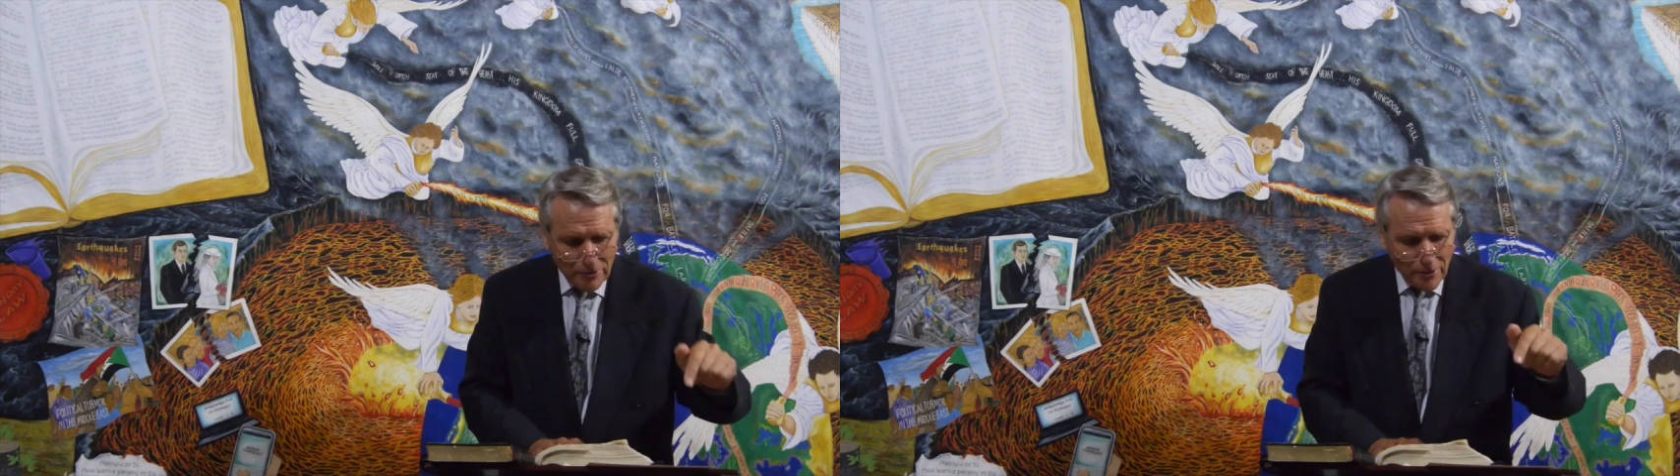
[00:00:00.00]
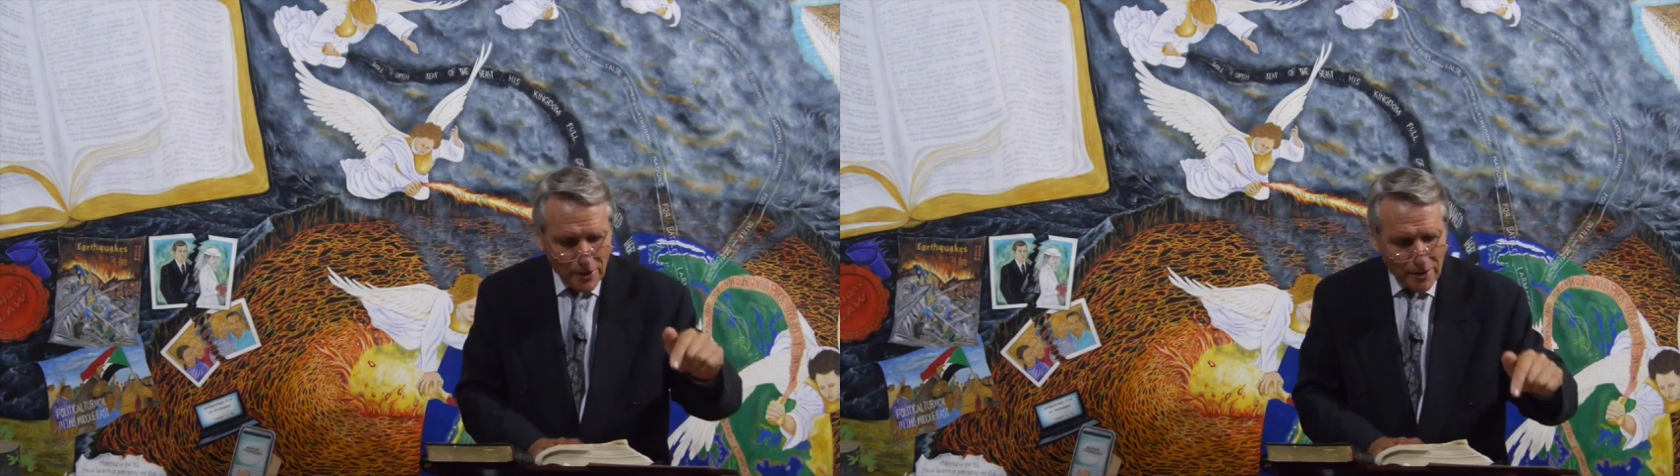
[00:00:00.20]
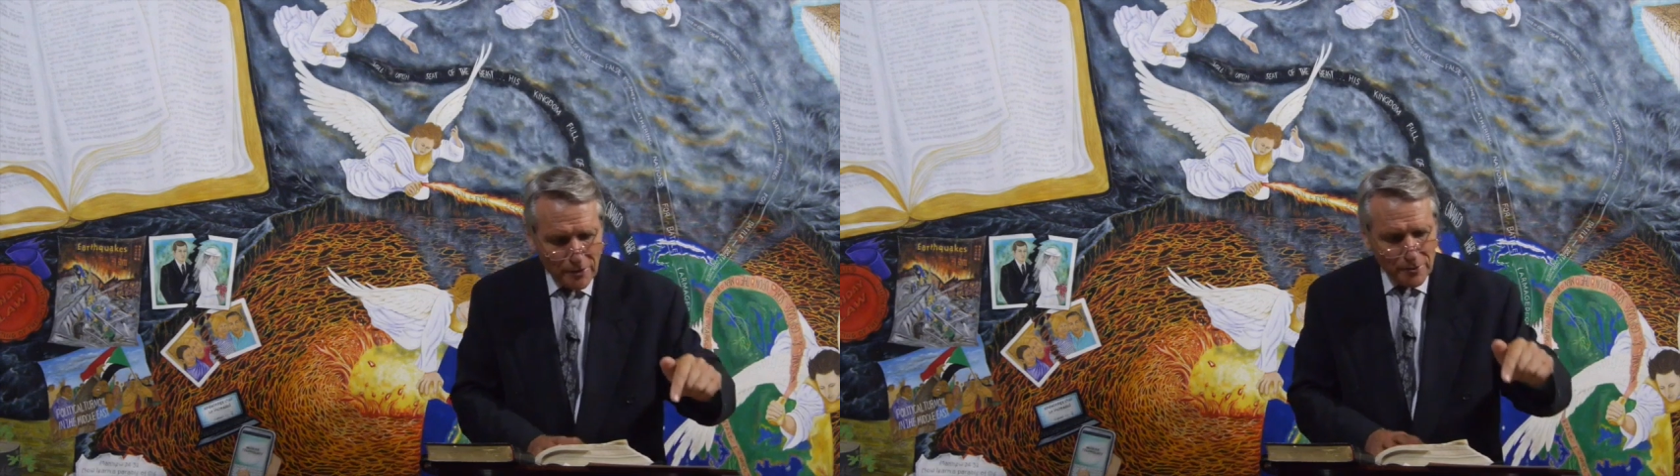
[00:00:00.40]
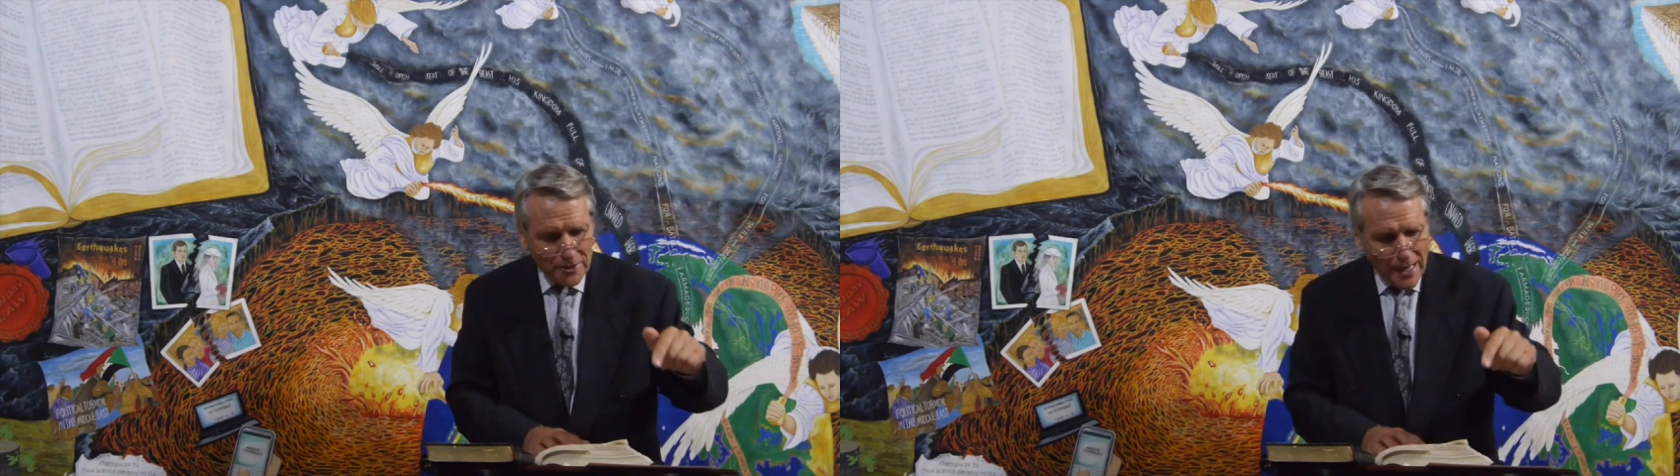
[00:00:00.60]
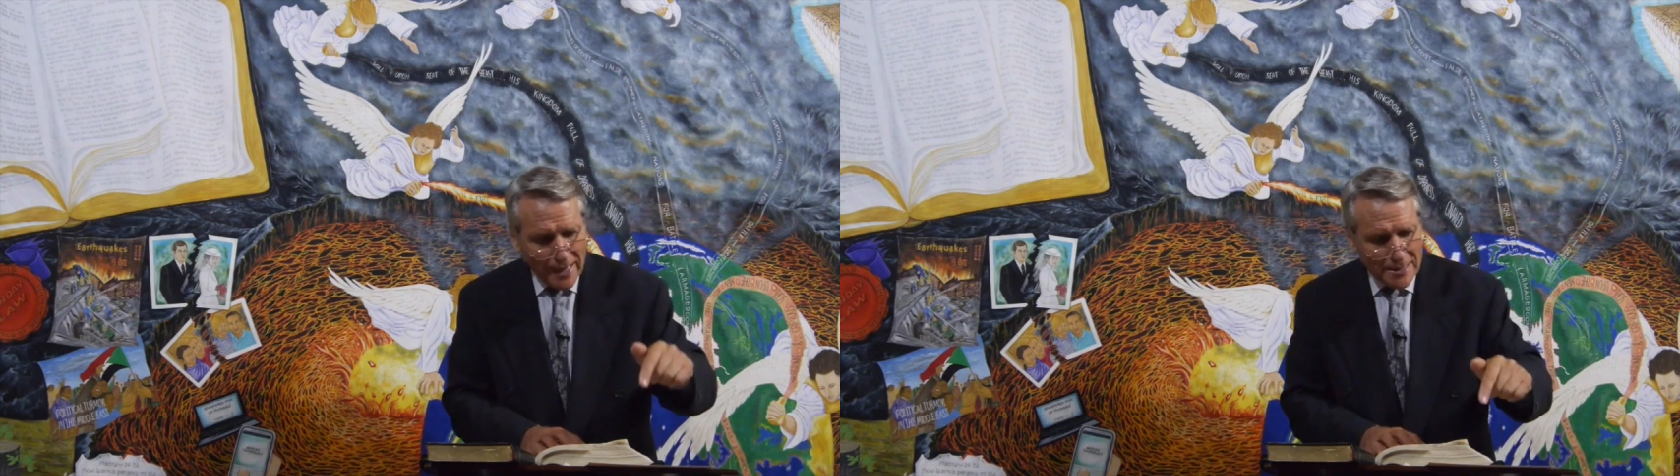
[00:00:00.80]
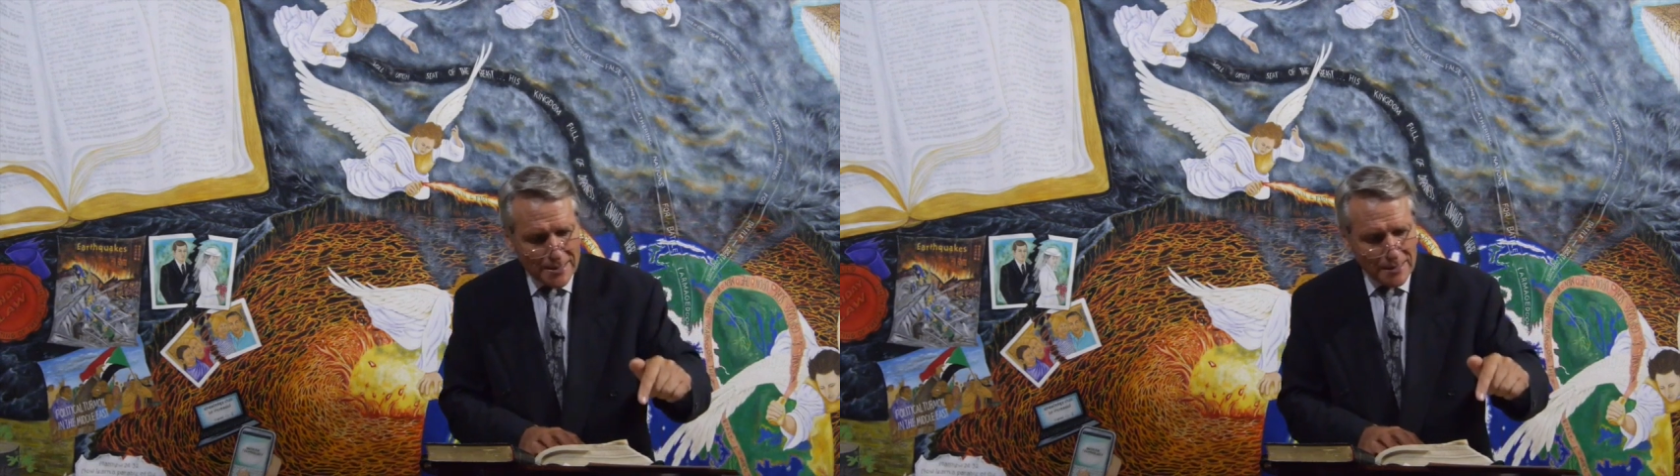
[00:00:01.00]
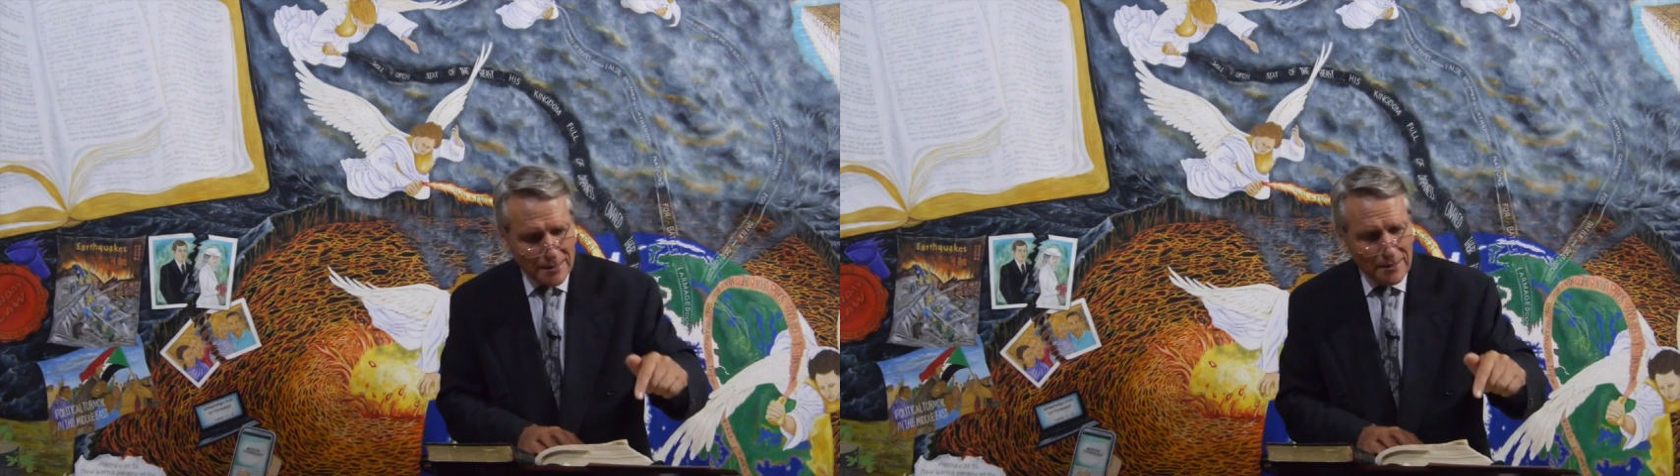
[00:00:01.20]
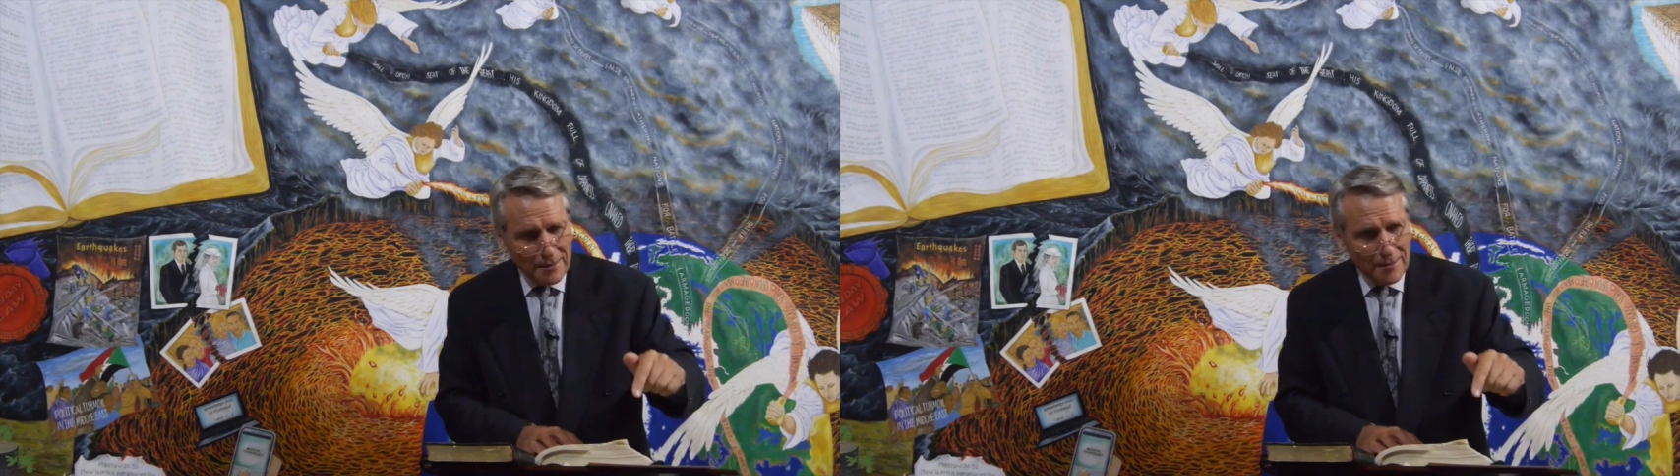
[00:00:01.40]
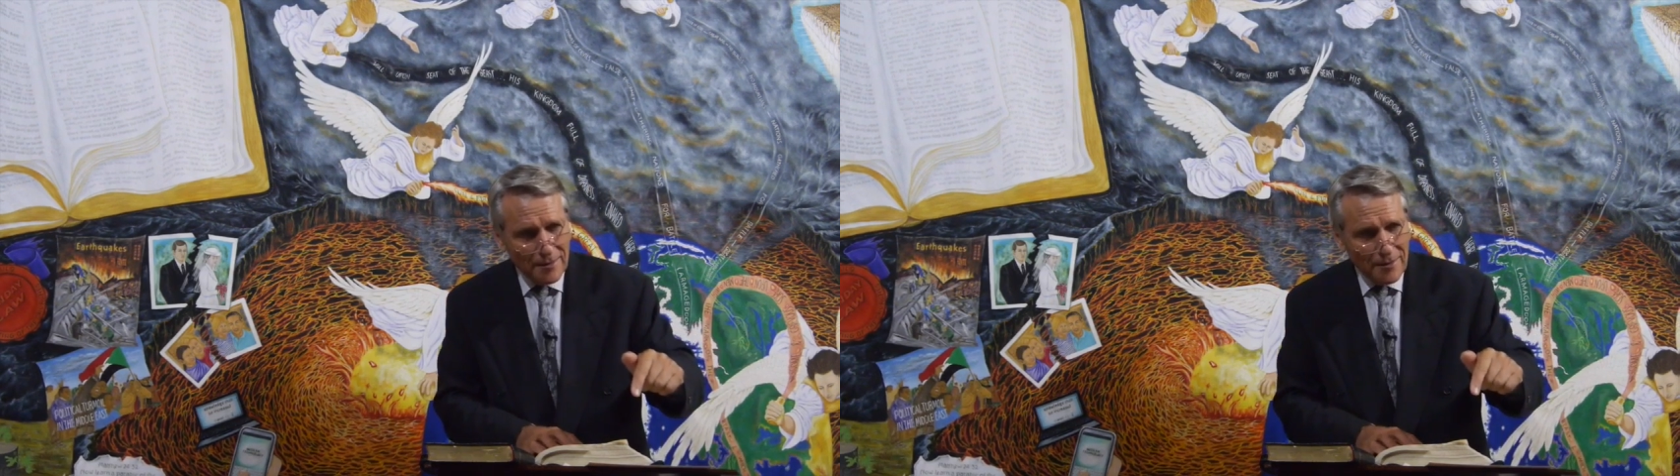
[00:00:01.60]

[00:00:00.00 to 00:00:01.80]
Chronicles 18,